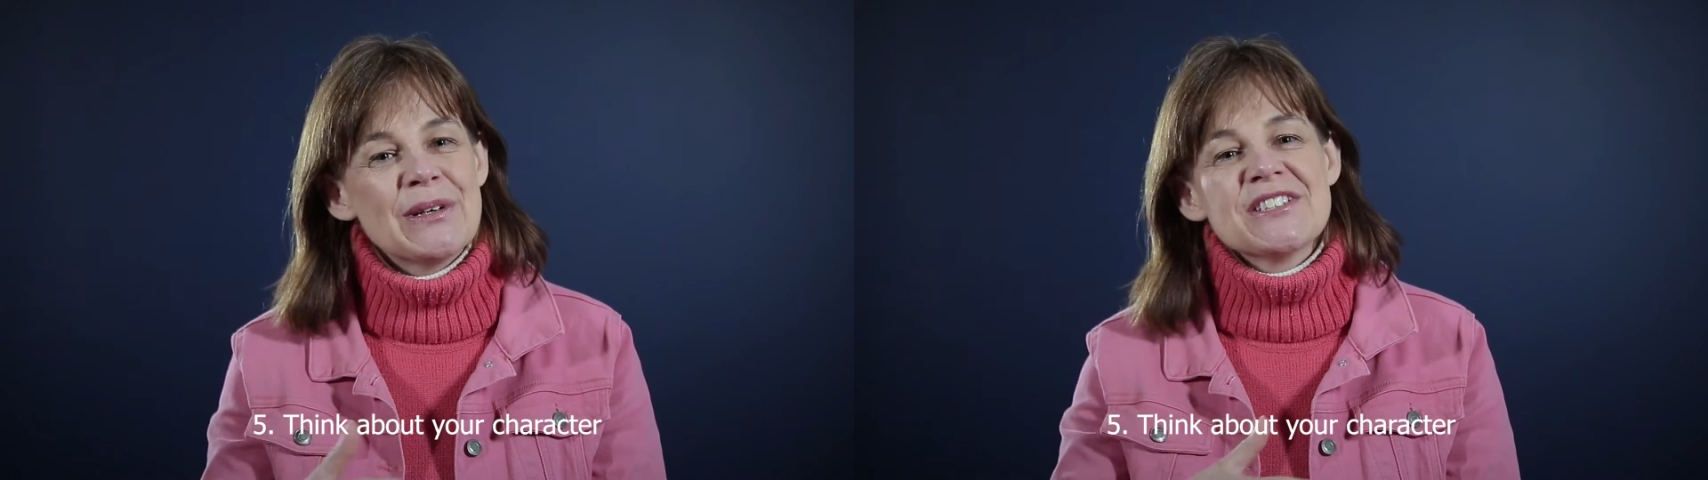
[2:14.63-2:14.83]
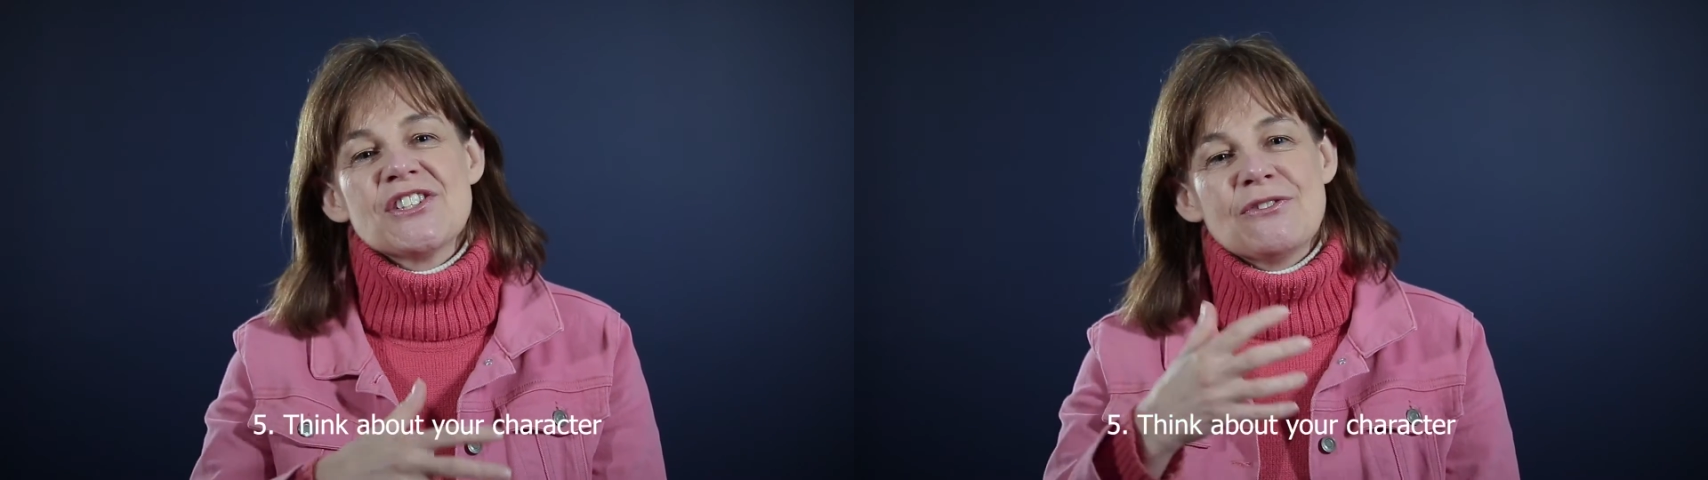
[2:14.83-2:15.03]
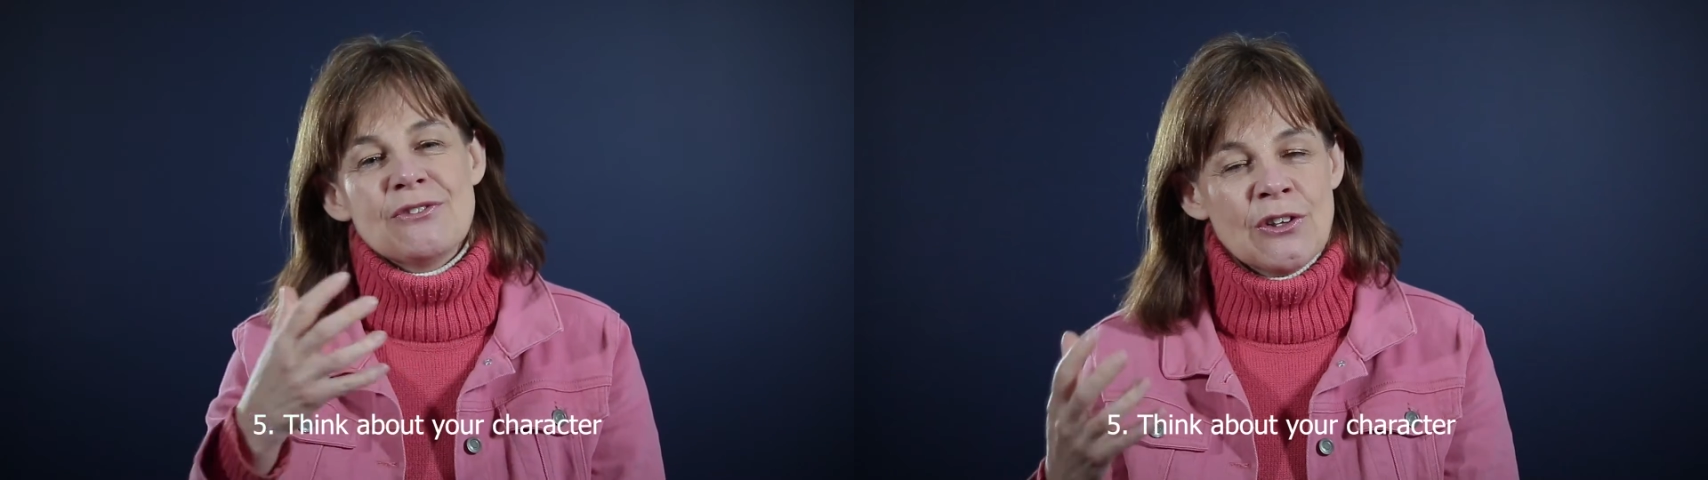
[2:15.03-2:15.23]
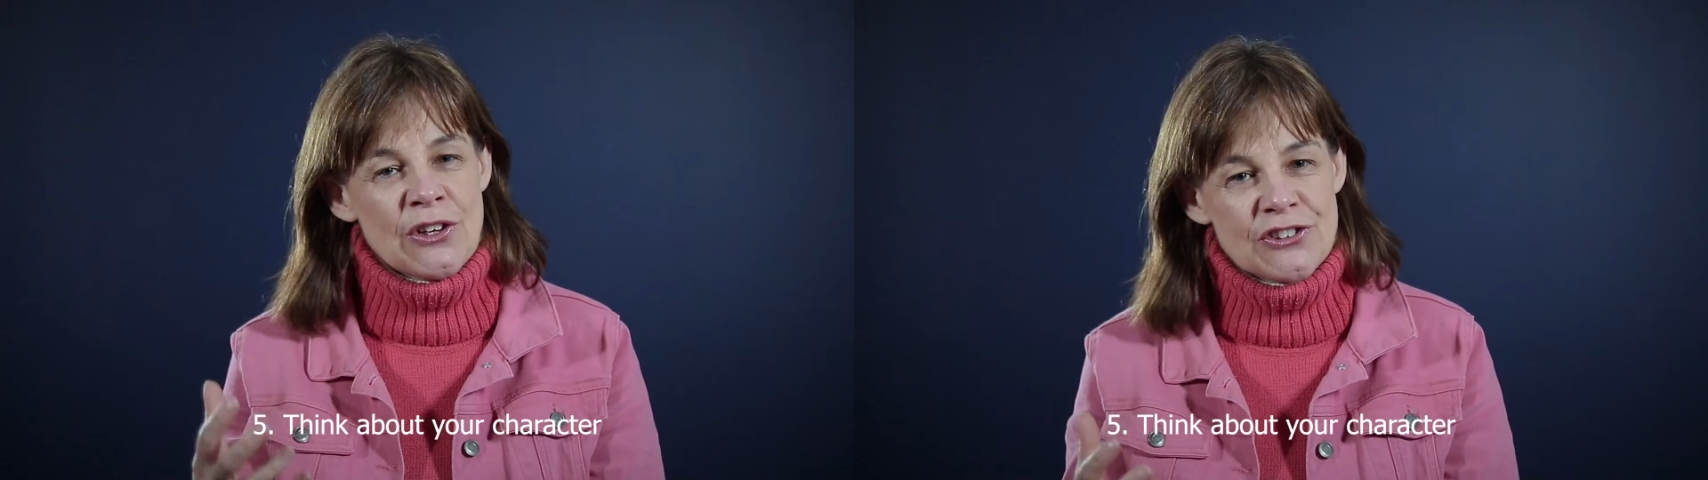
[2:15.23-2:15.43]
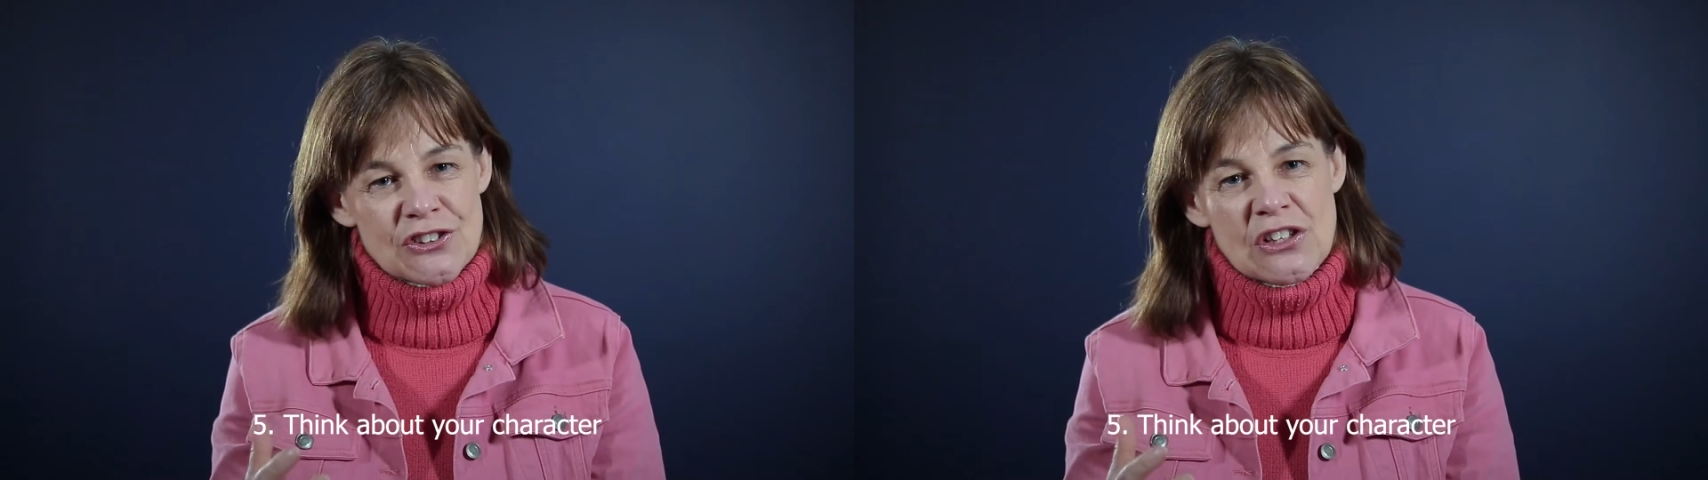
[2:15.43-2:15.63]
once you've
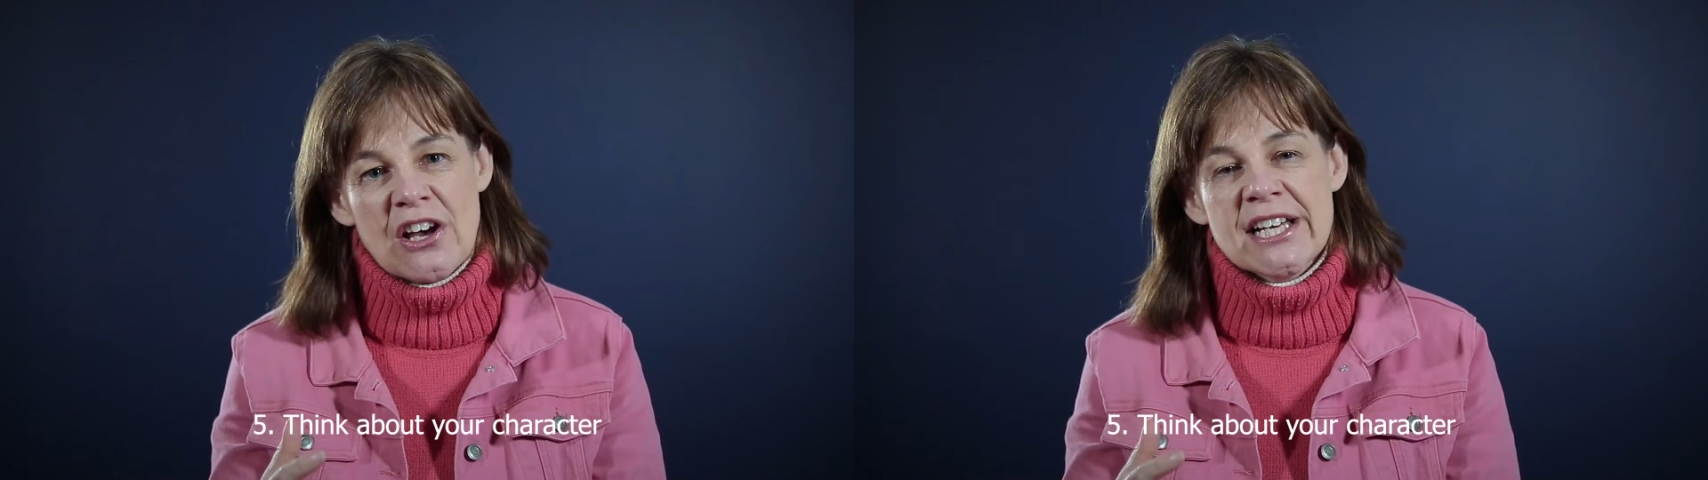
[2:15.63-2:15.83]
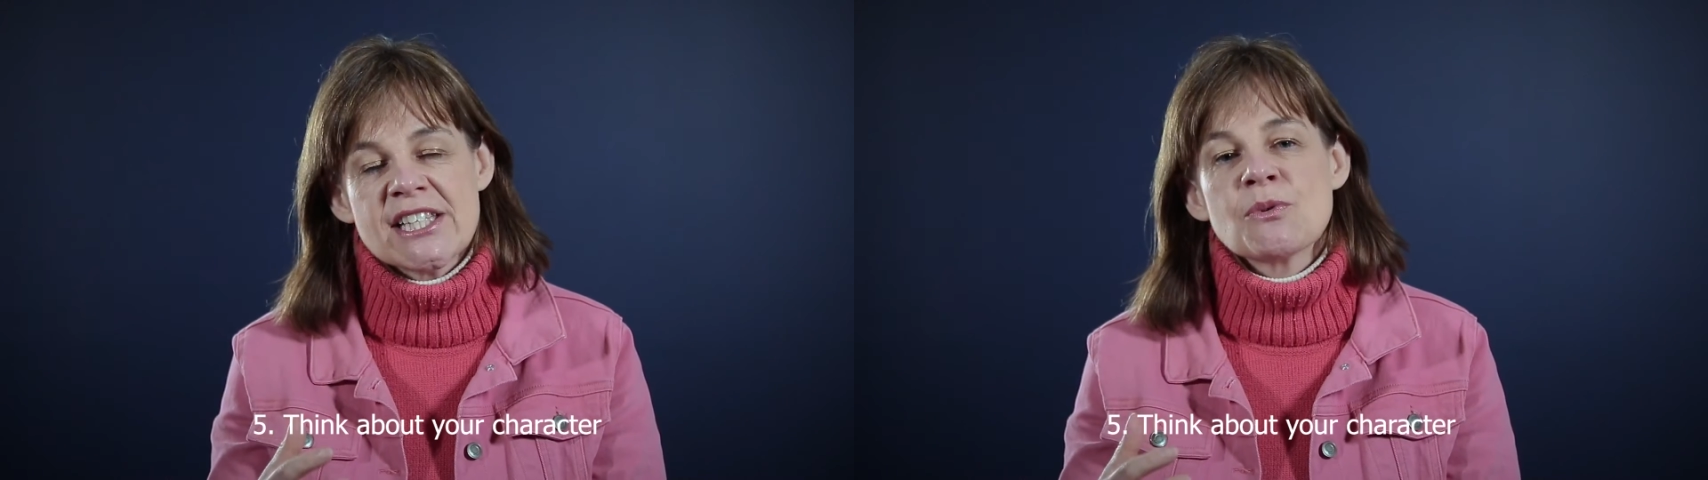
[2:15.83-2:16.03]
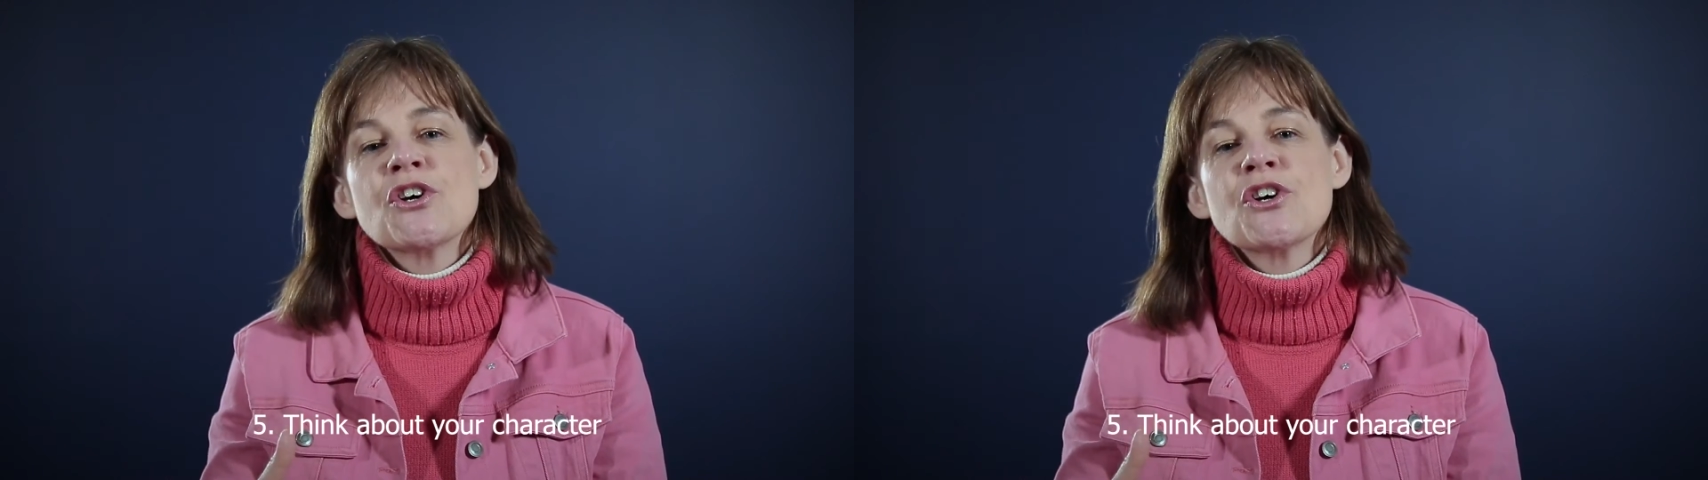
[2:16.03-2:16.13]
learned your lines,